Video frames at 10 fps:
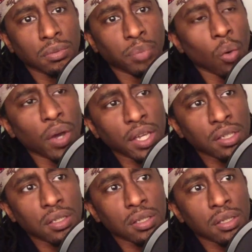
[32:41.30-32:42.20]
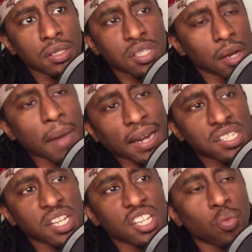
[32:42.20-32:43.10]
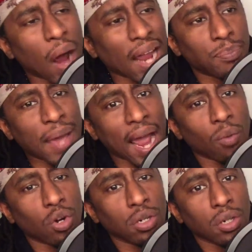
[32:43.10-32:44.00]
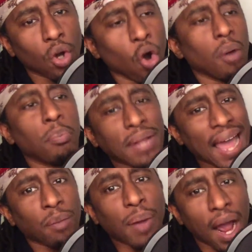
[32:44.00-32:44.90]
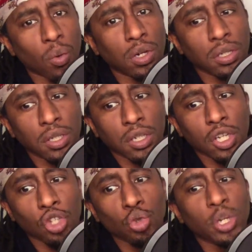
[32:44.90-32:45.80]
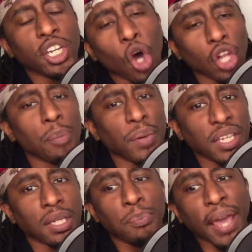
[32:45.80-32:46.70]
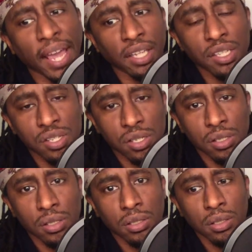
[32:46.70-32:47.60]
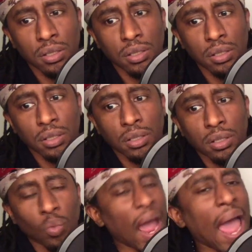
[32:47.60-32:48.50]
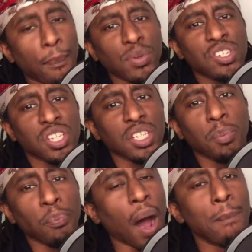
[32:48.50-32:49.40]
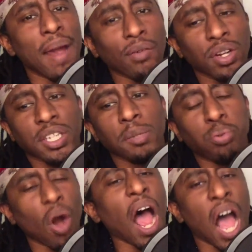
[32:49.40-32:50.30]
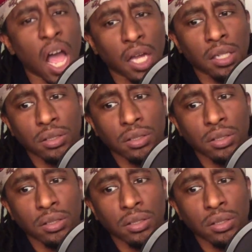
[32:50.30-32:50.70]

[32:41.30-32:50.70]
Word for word: But when somebody says white power or black power, you get all up in your panties. What happened to your American pride?